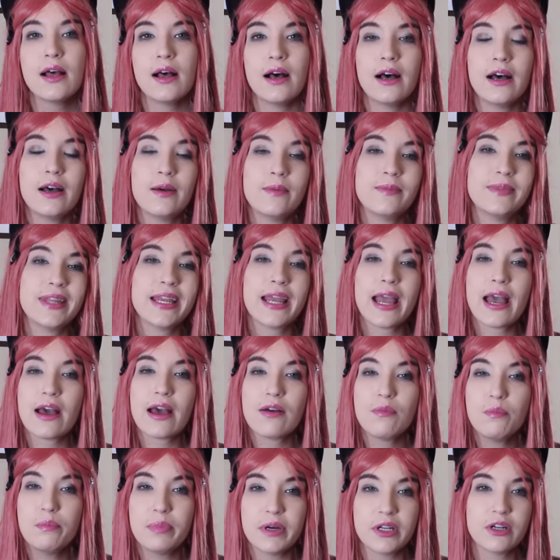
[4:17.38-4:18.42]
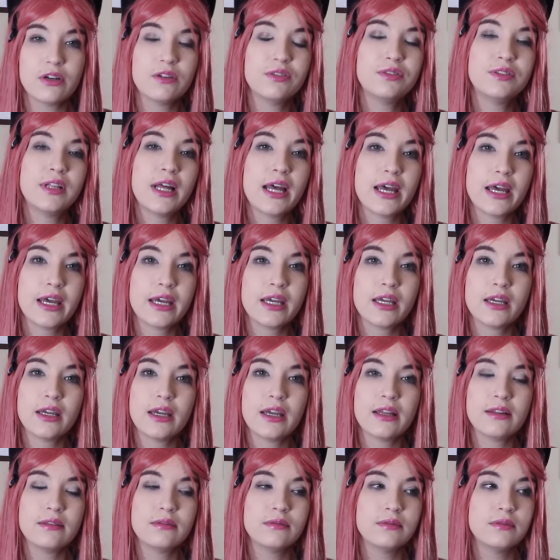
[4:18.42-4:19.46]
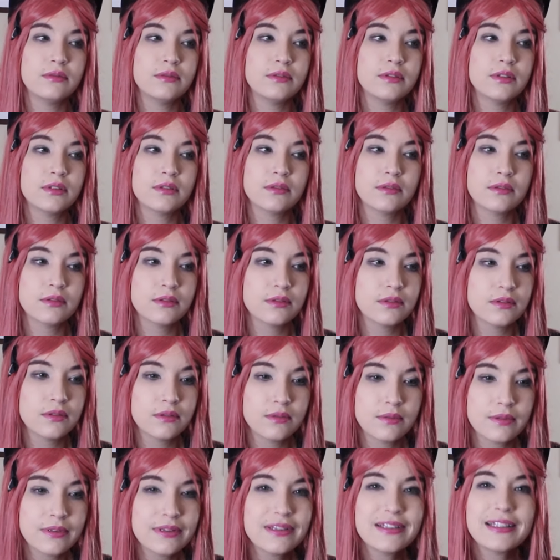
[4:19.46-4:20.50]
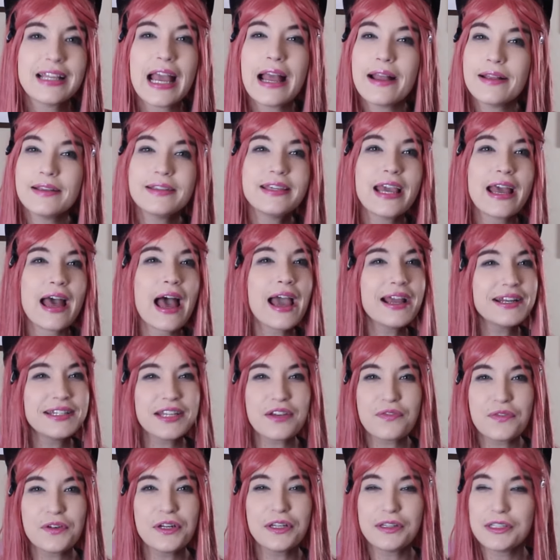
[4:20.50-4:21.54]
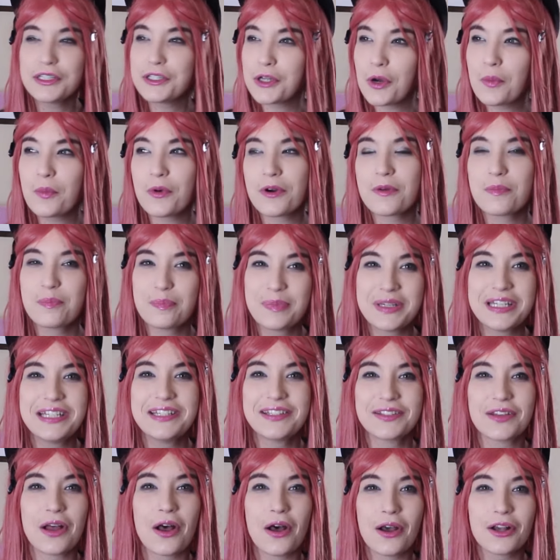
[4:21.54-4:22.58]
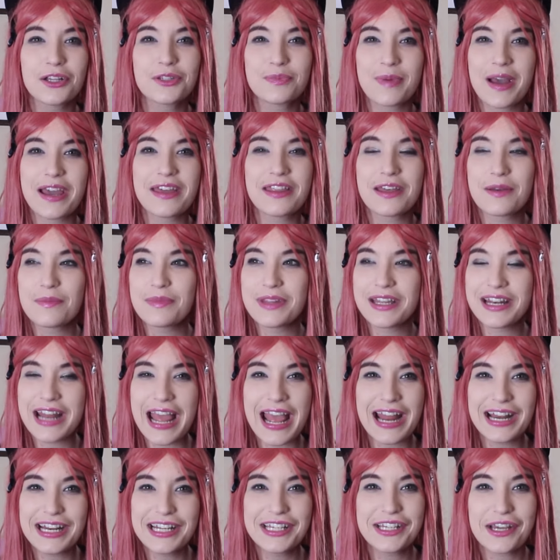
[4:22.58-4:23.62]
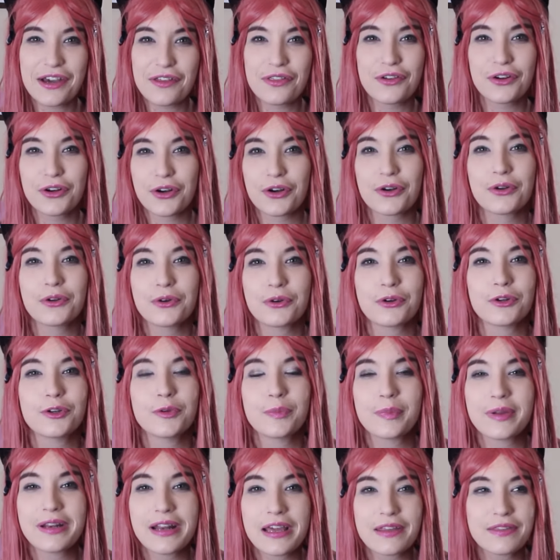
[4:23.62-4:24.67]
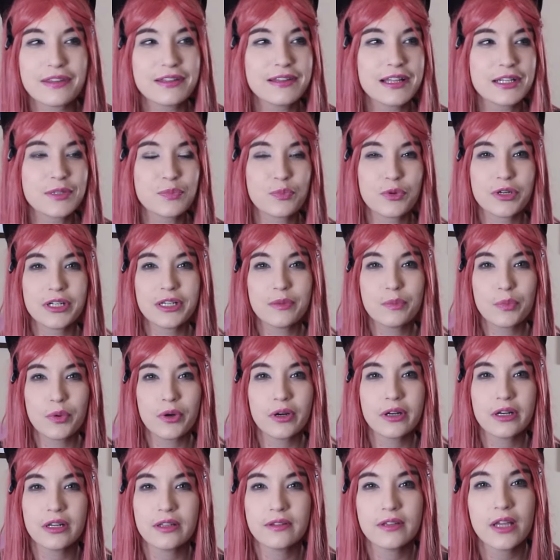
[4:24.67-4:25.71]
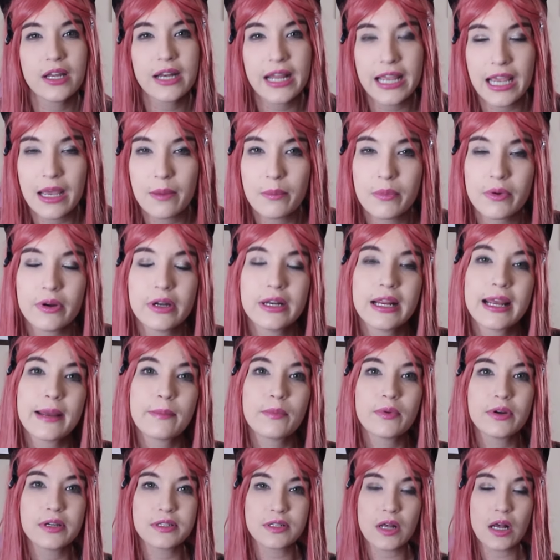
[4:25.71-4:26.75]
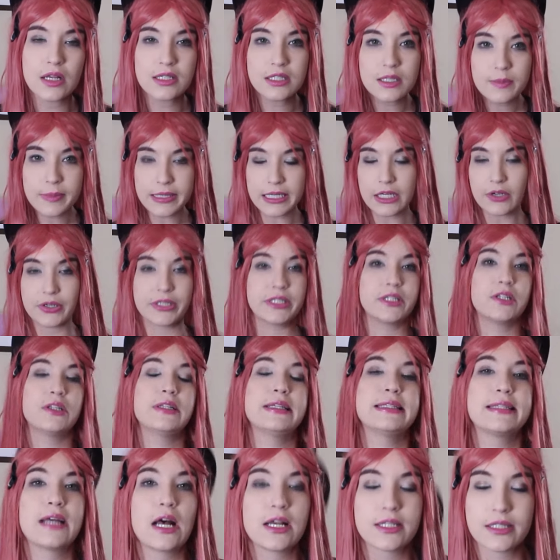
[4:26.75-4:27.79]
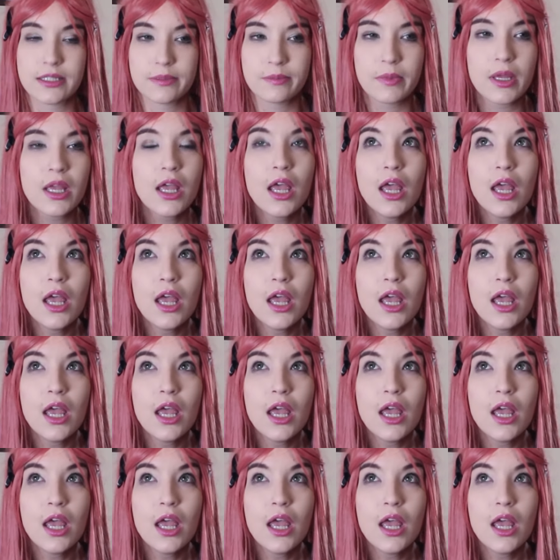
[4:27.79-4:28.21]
They have Butterfly and yeah, I definitely know more B songs by them than any other girl group, and I think that's pretty important. And then Amber, and Amber is awesome, and Crystal is awesome.